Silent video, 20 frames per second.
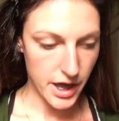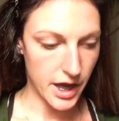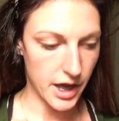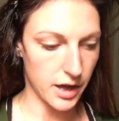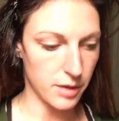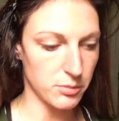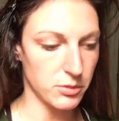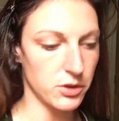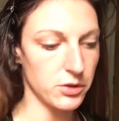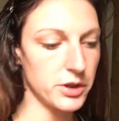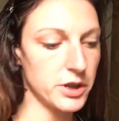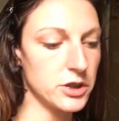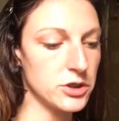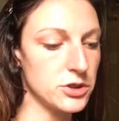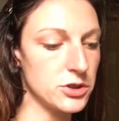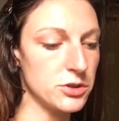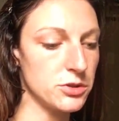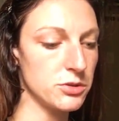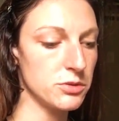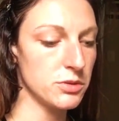and I'm going
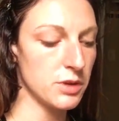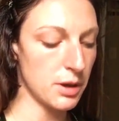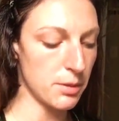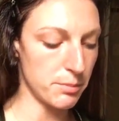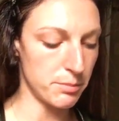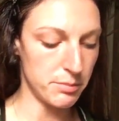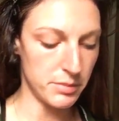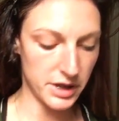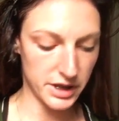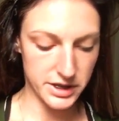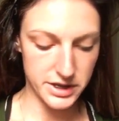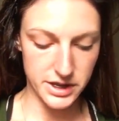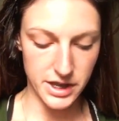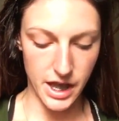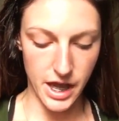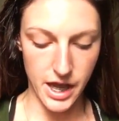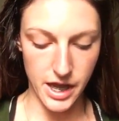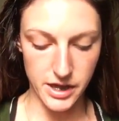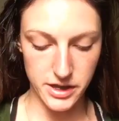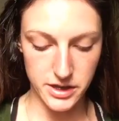to mix
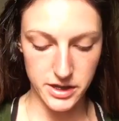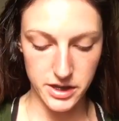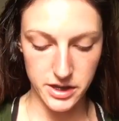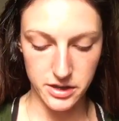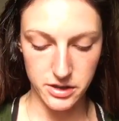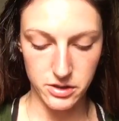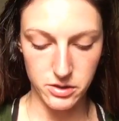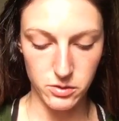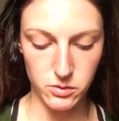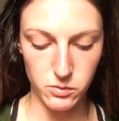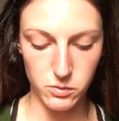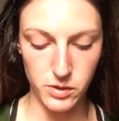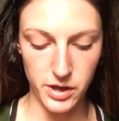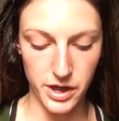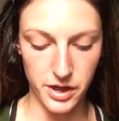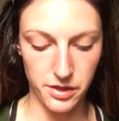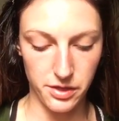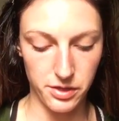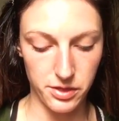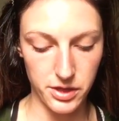that
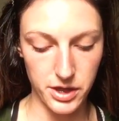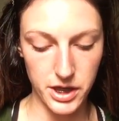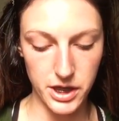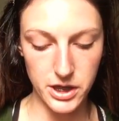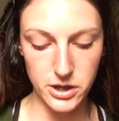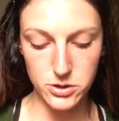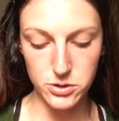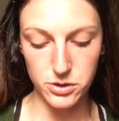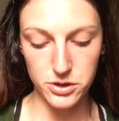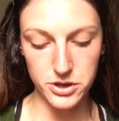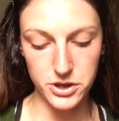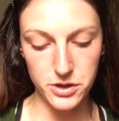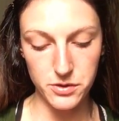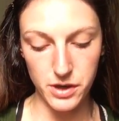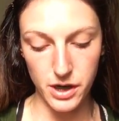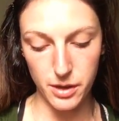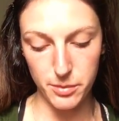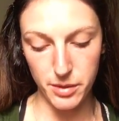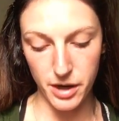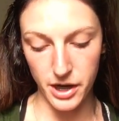with the Giorgio
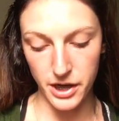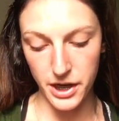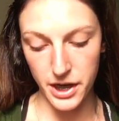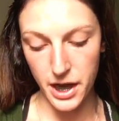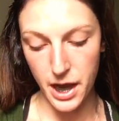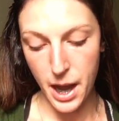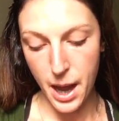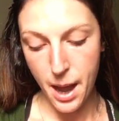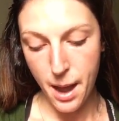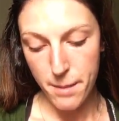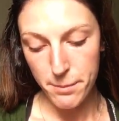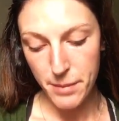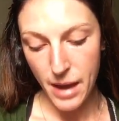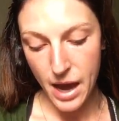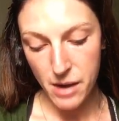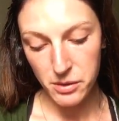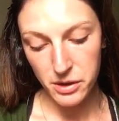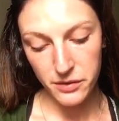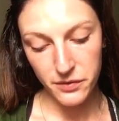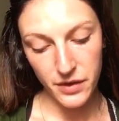Armani
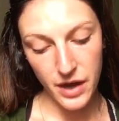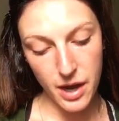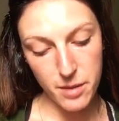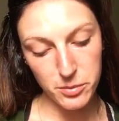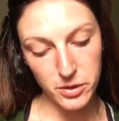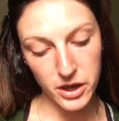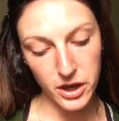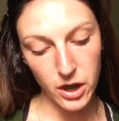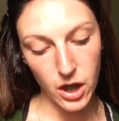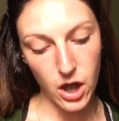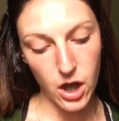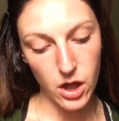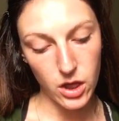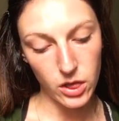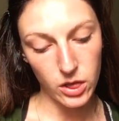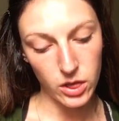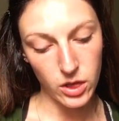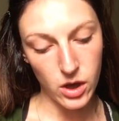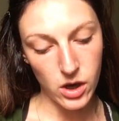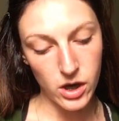Power Fabric
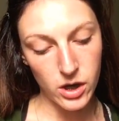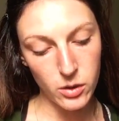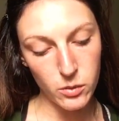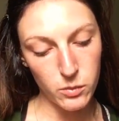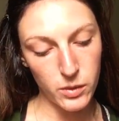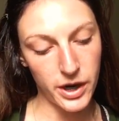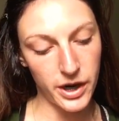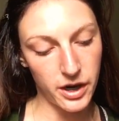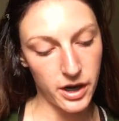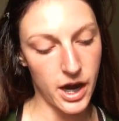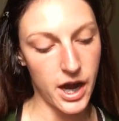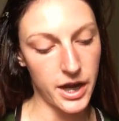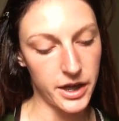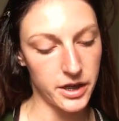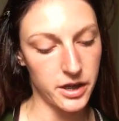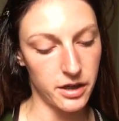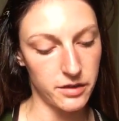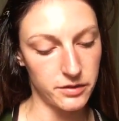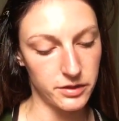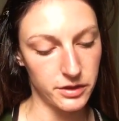Long Wear High
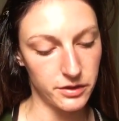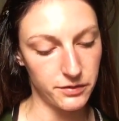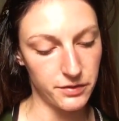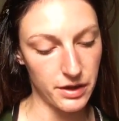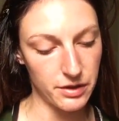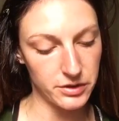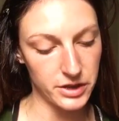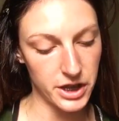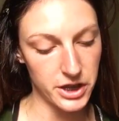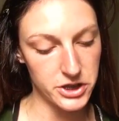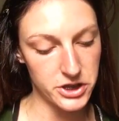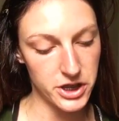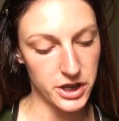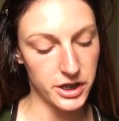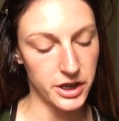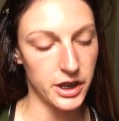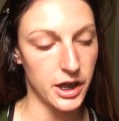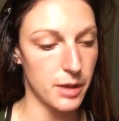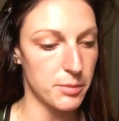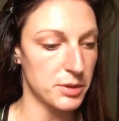Cover
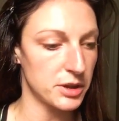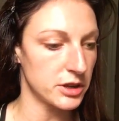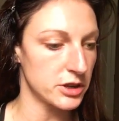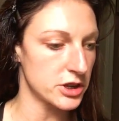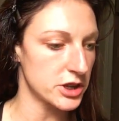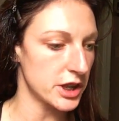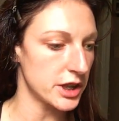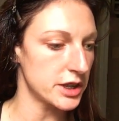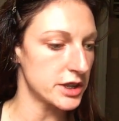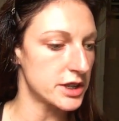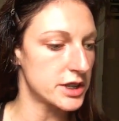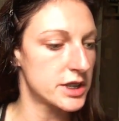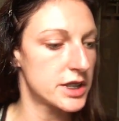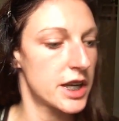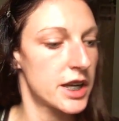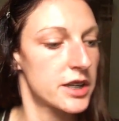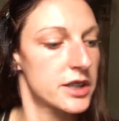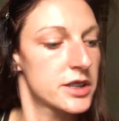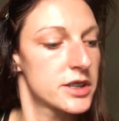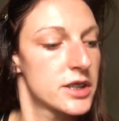Foundation, and I'm in the shade
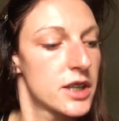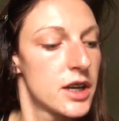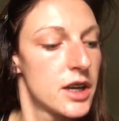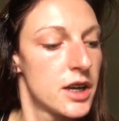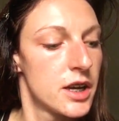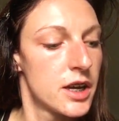6.